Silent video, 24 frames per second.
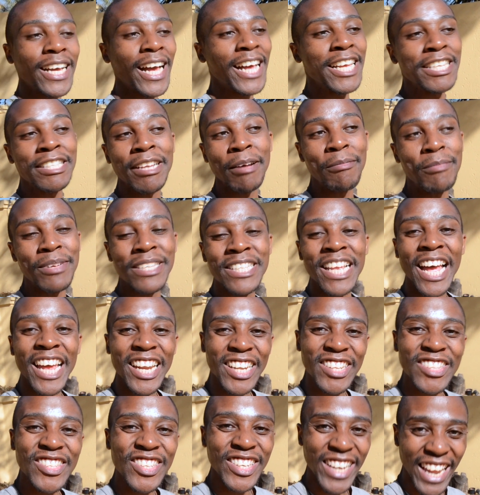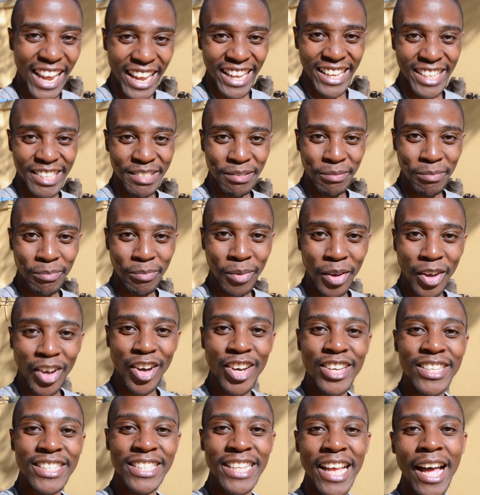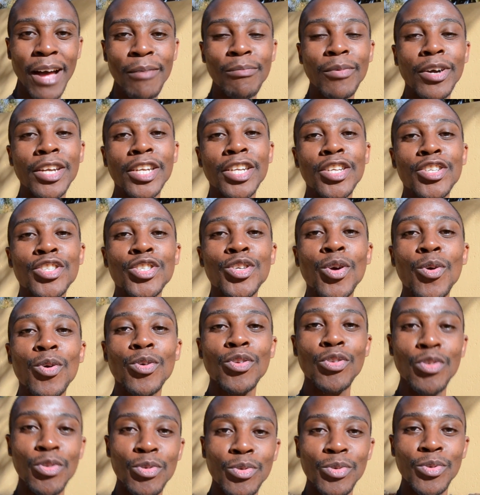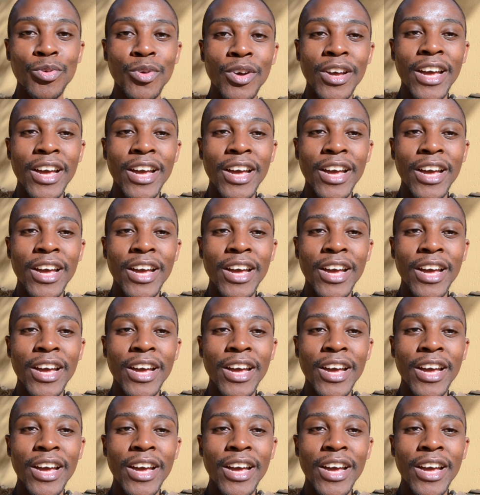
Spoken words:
Guys, I'm excited today because I'm gonna show you